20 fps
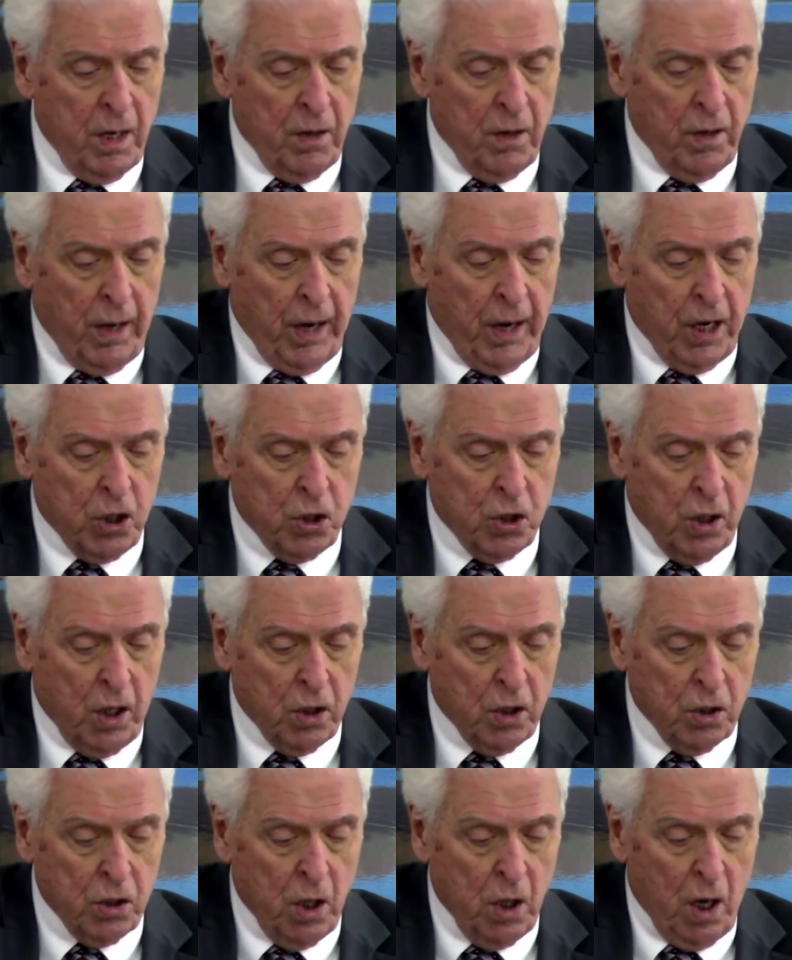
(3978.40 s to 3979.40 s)
Then he
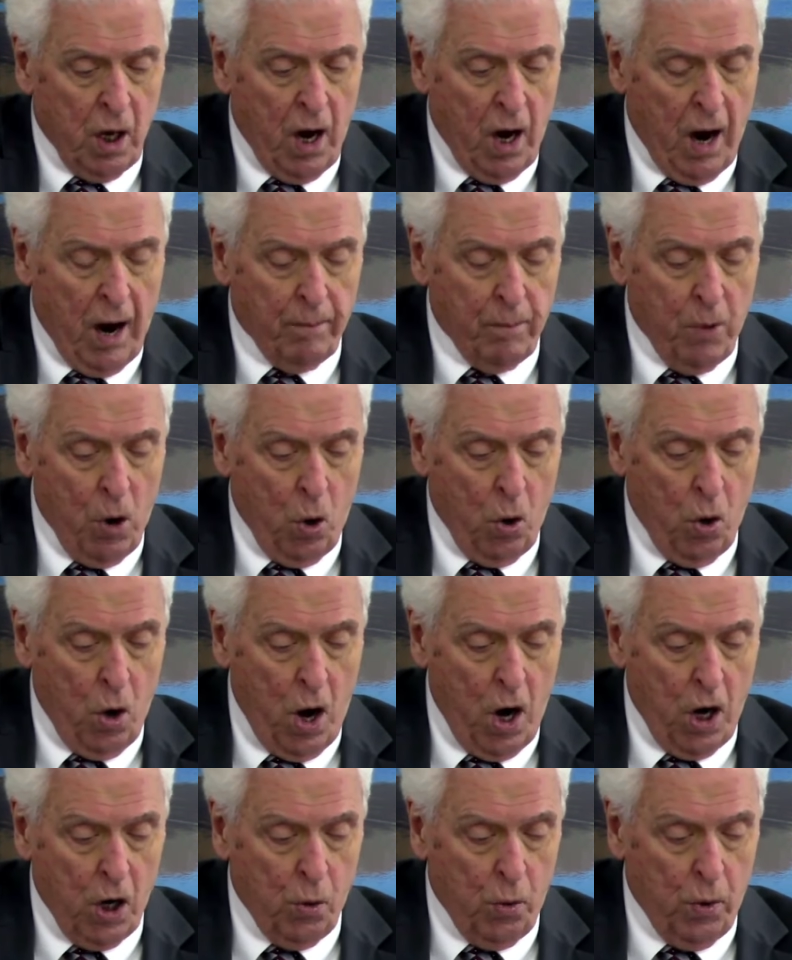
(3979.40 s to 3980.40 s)
says, I'm no
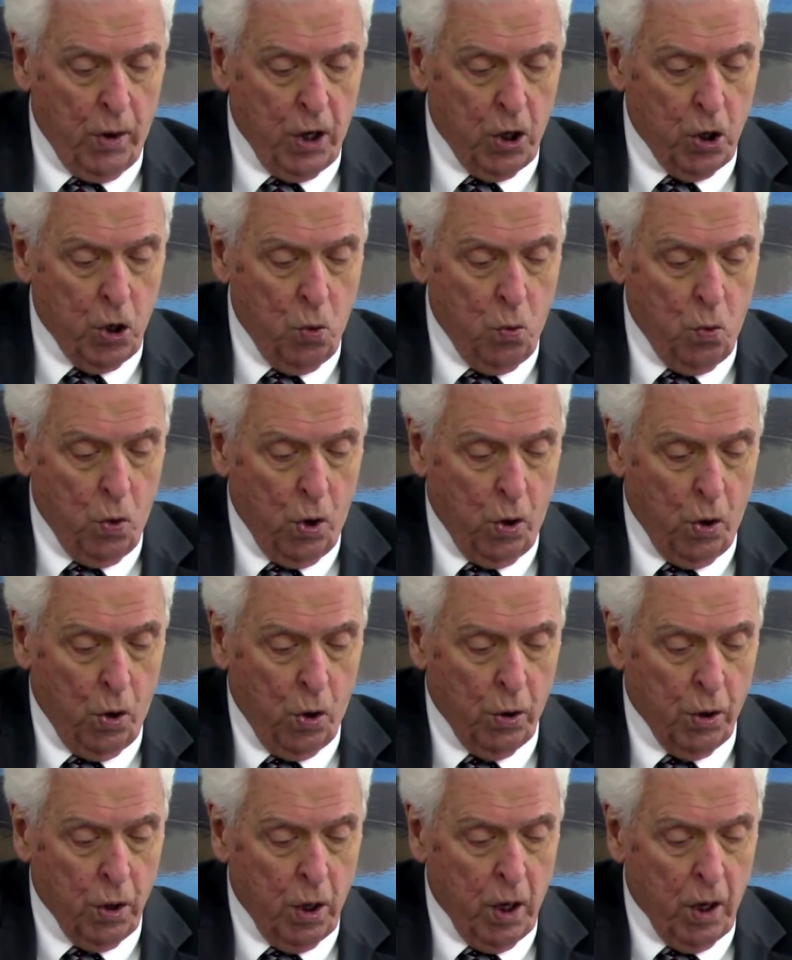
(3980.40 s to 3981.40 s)
longer in the
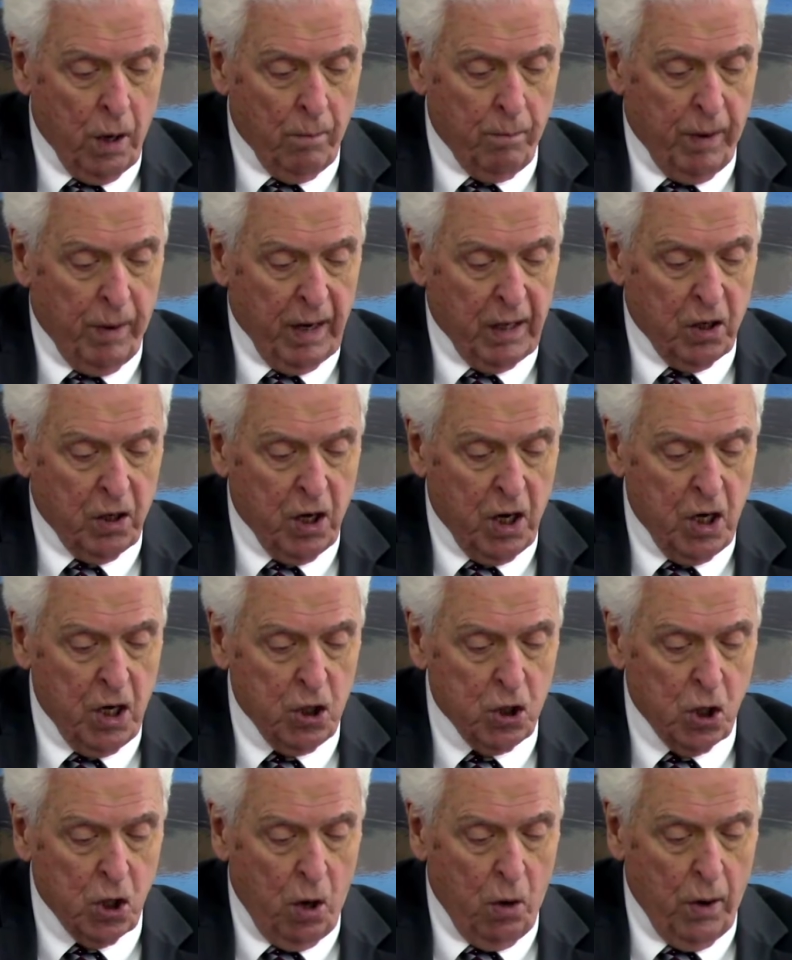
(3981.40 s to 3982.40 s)
world, but
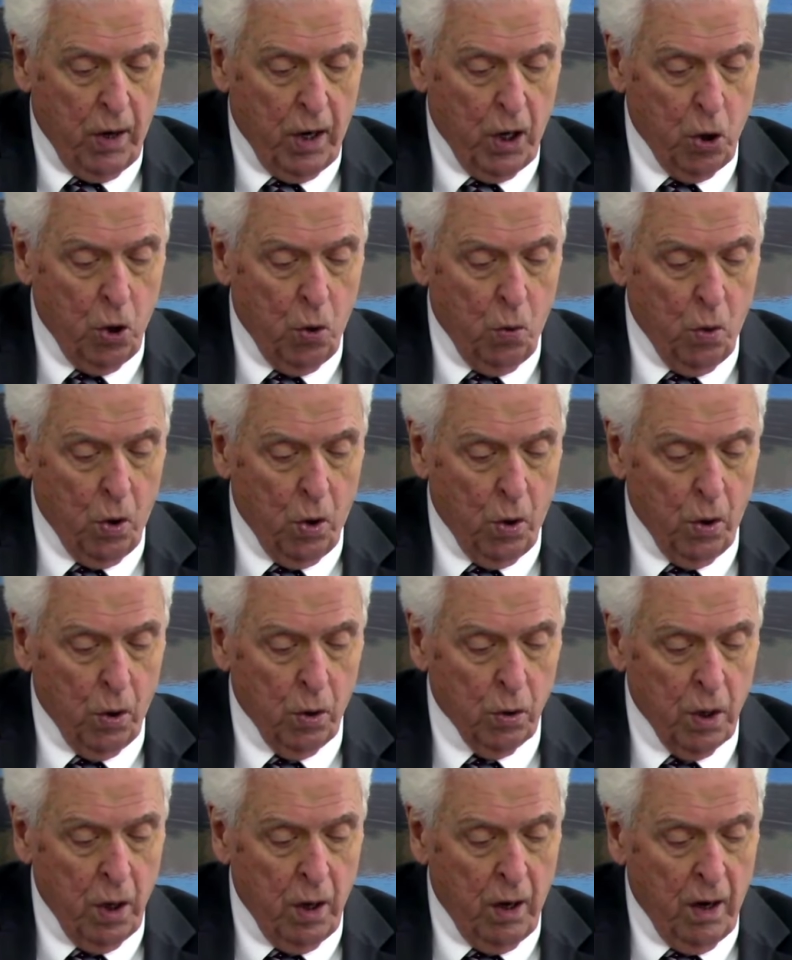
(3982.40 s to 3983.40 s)
these are in the
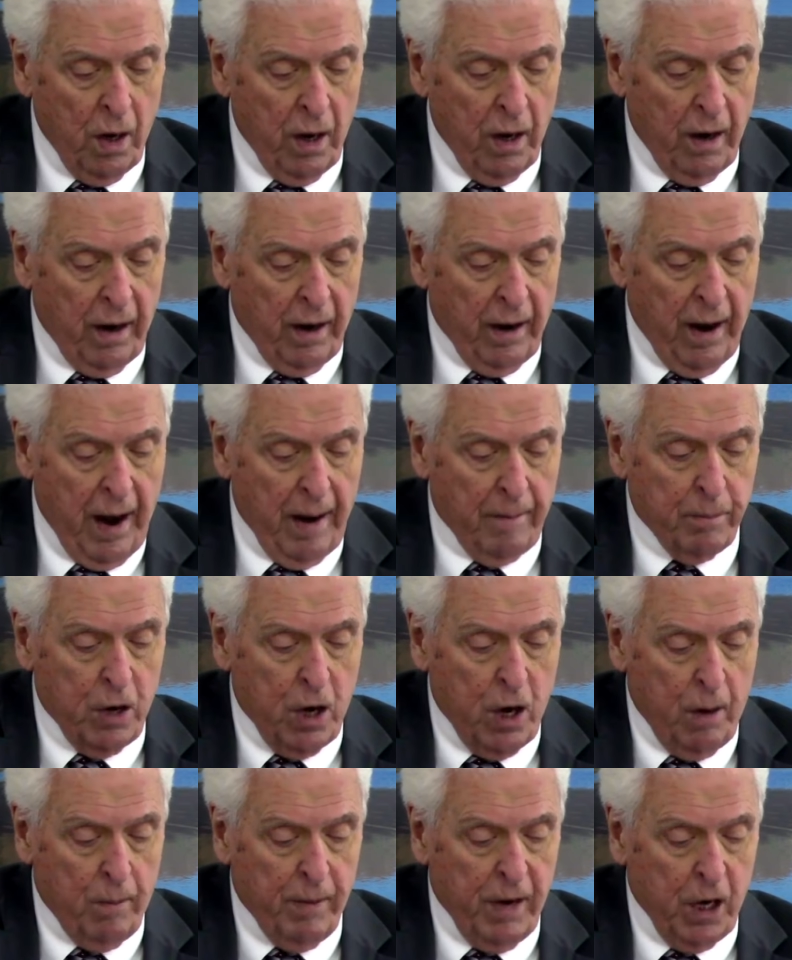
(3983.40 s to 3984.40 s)
world, and I'm
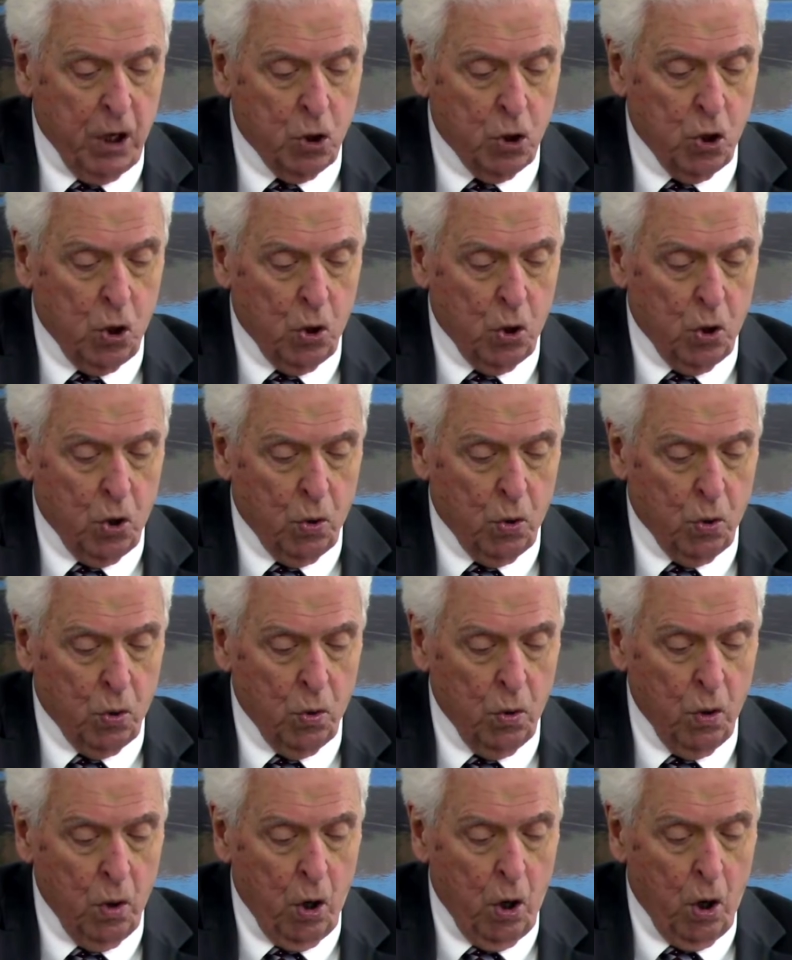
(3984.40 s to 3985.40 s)
coming to
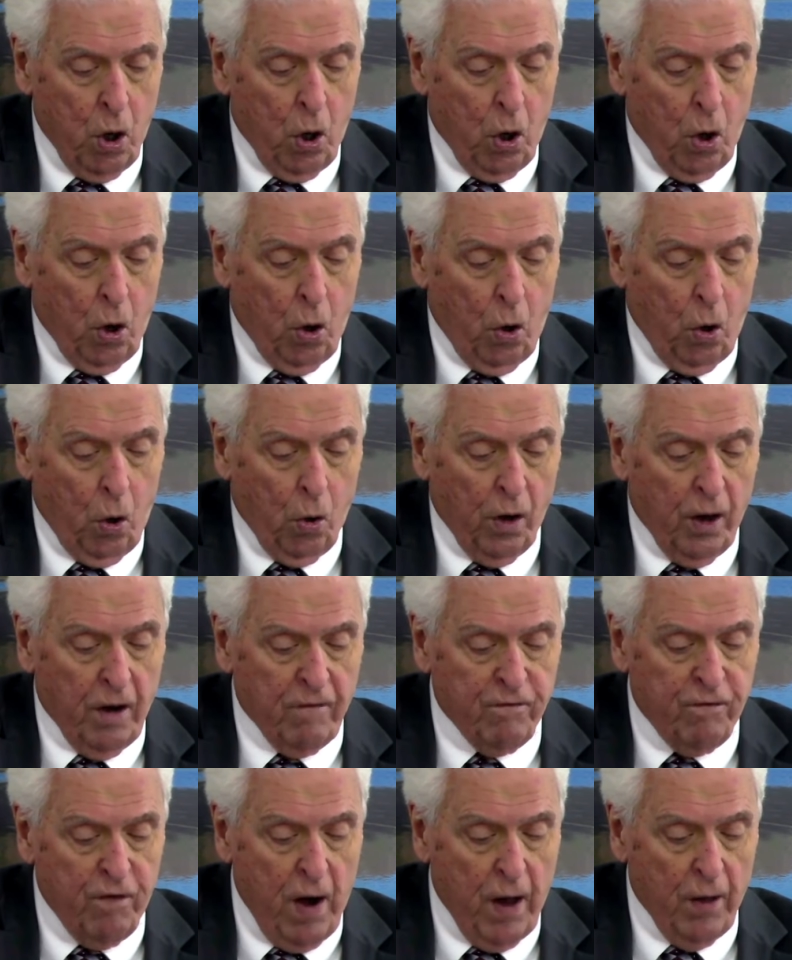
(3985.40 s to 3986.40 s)
you. Holy
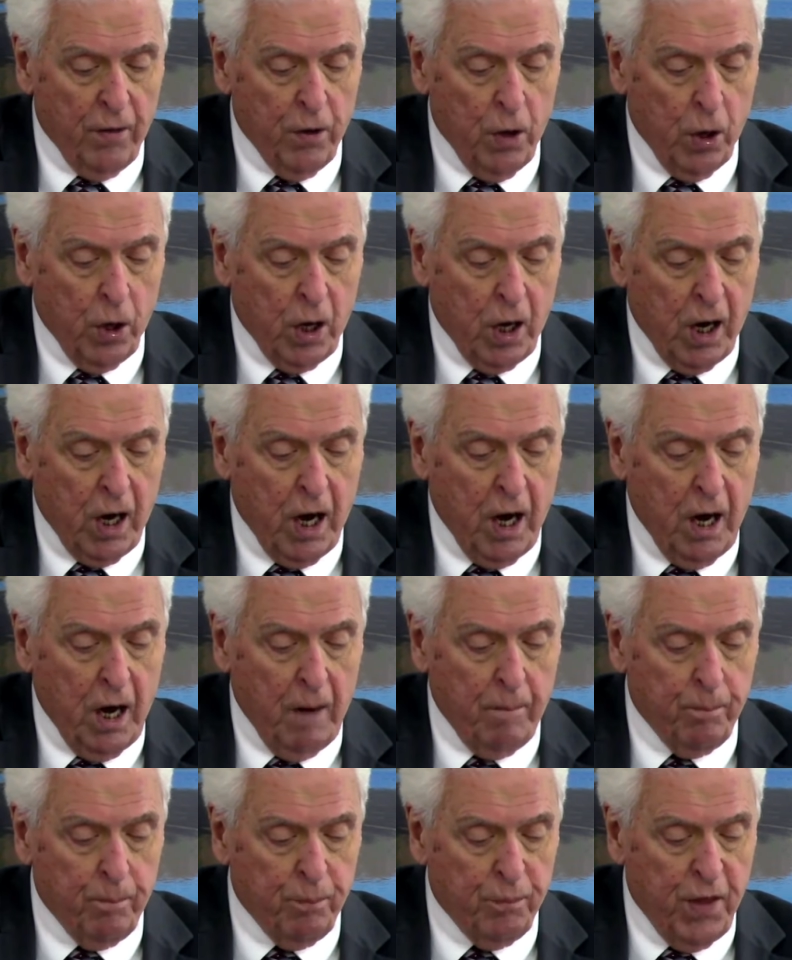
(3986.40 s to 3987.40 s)
Father,
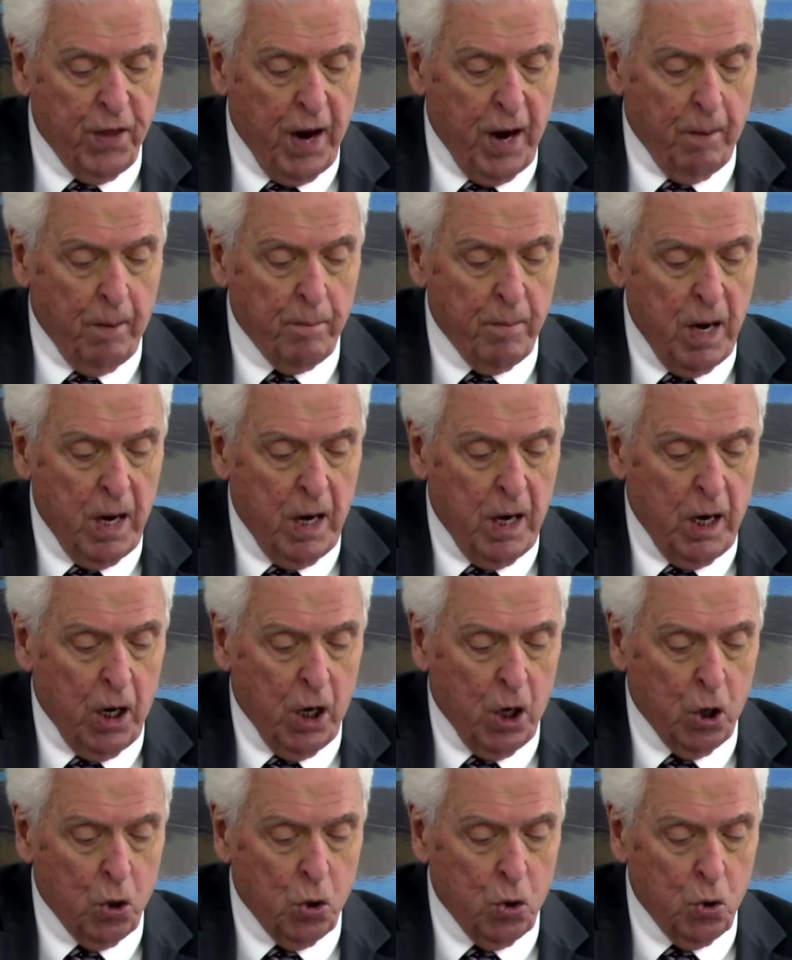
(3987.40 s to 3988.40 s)
keep them
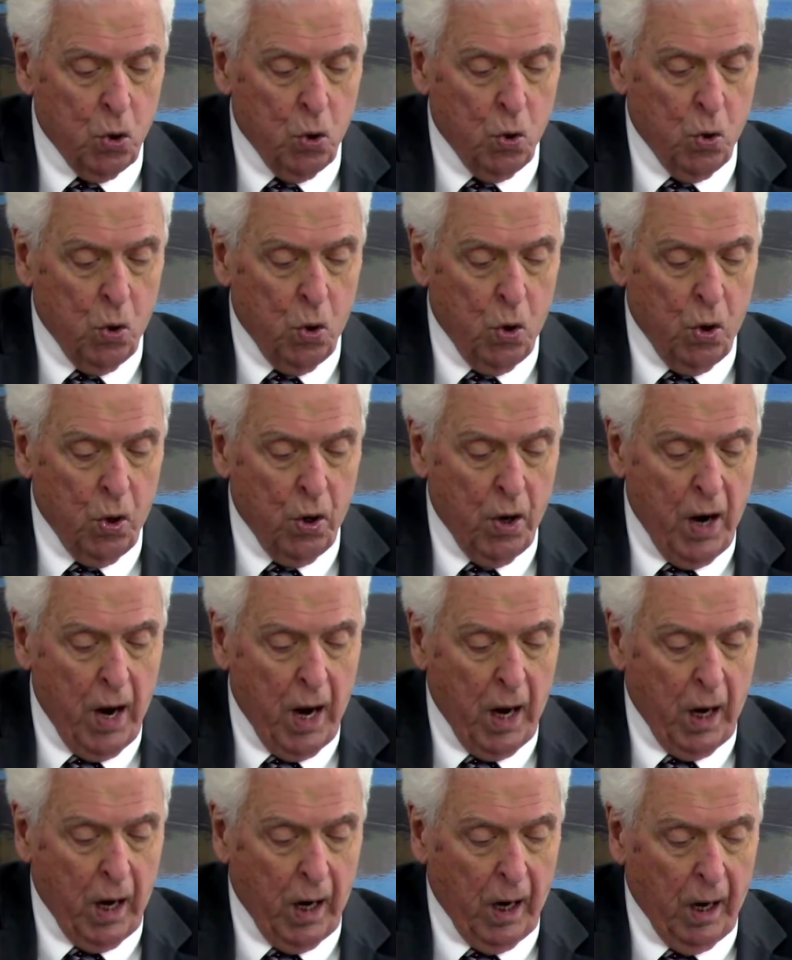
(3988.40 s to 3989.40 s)
in your
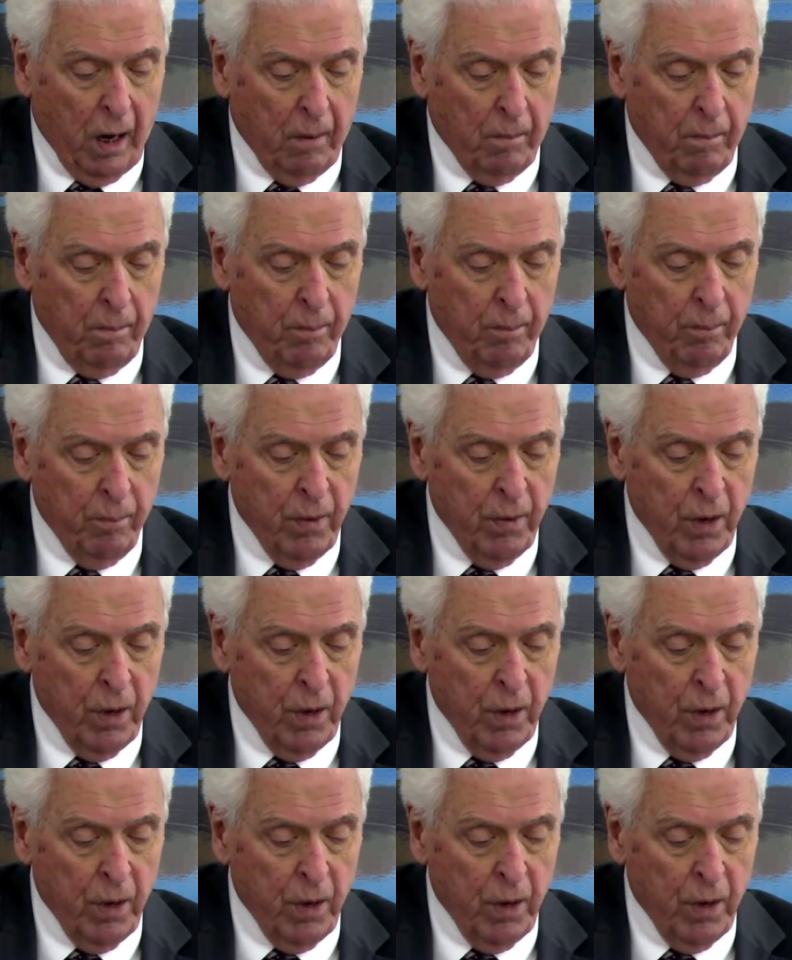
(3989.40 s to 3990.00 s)
name,